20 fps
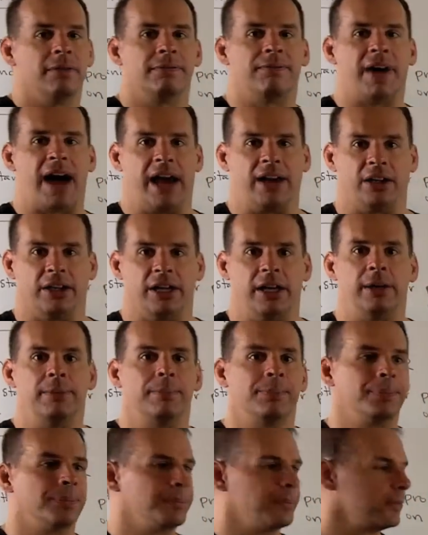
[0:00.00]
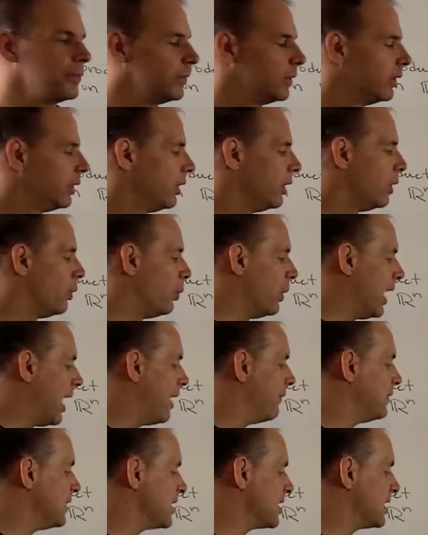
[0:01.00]
Finally, when I
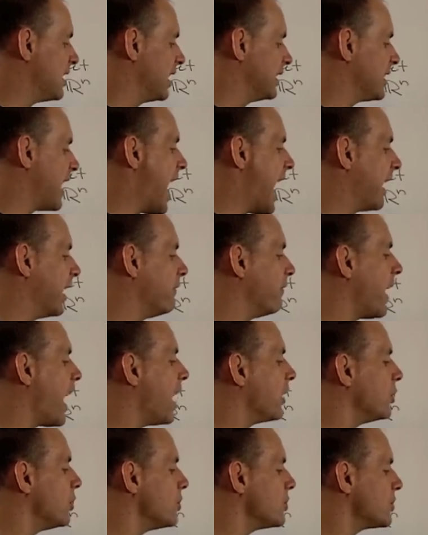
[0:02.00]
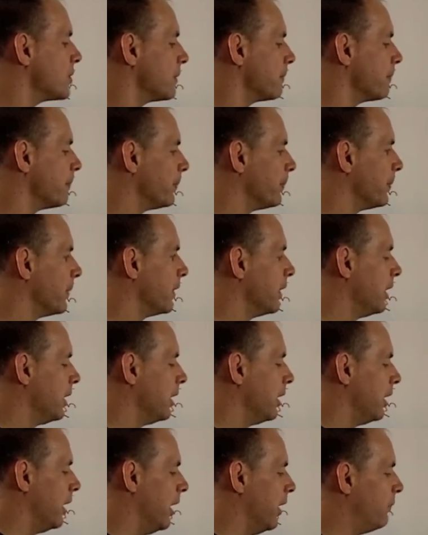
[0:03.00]
have distinct eigenvalues,
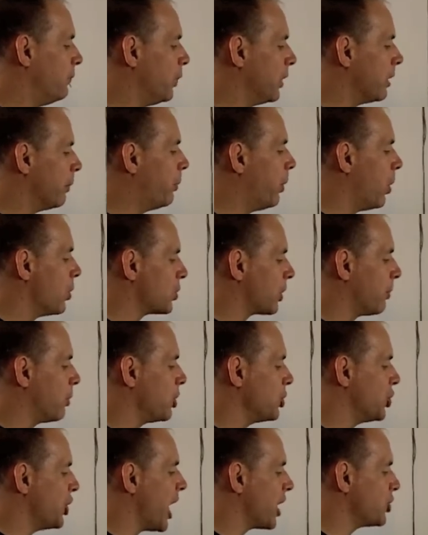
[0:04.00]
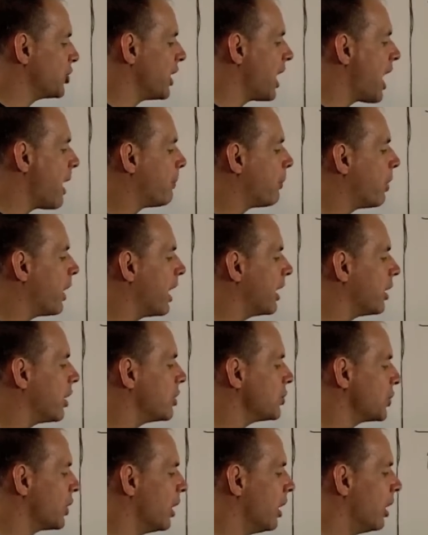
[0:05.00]
if we compose our projection
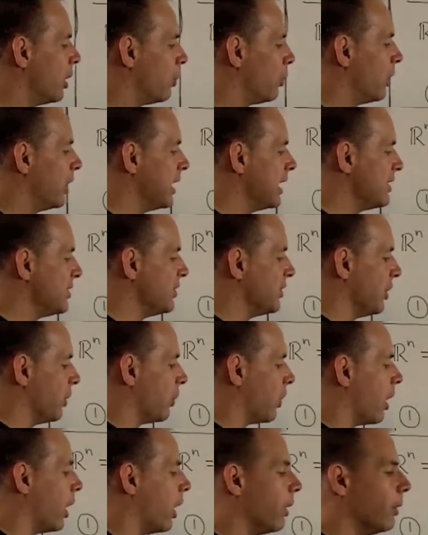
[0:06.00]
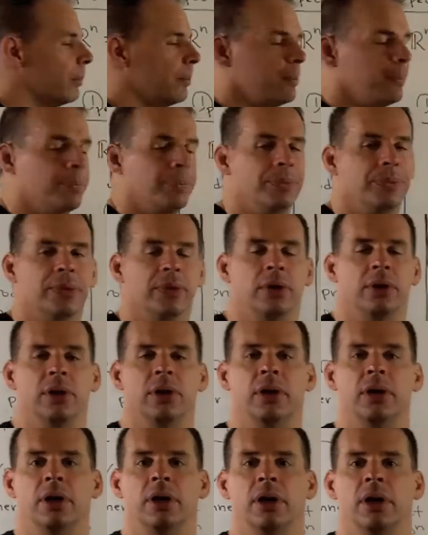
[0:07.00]
operators, we're going to get 0.
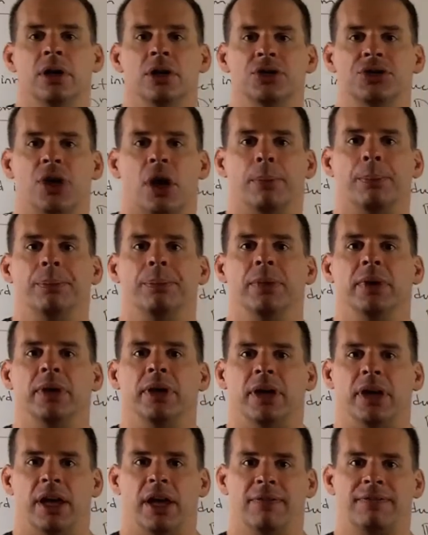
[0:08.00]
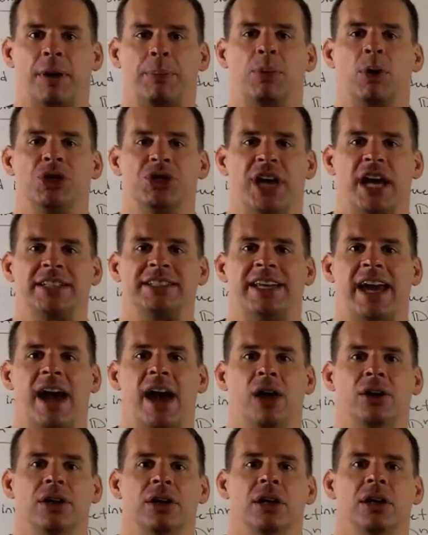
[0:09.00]
So if I project
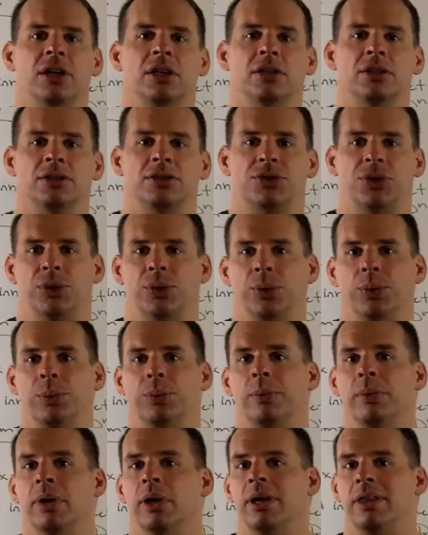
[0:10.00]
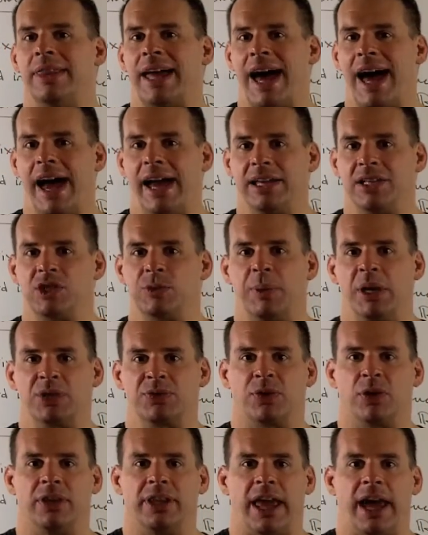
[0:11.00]
down to the eigenspace
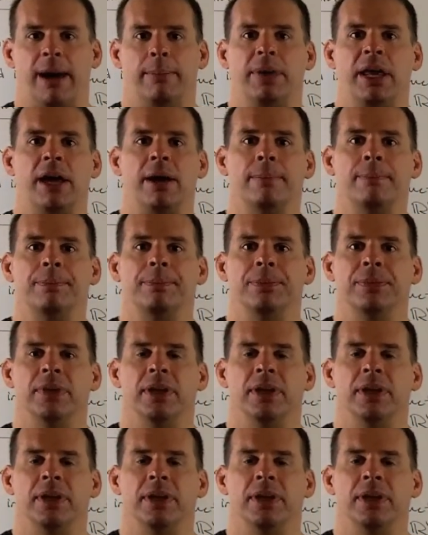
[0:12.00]
for lambda,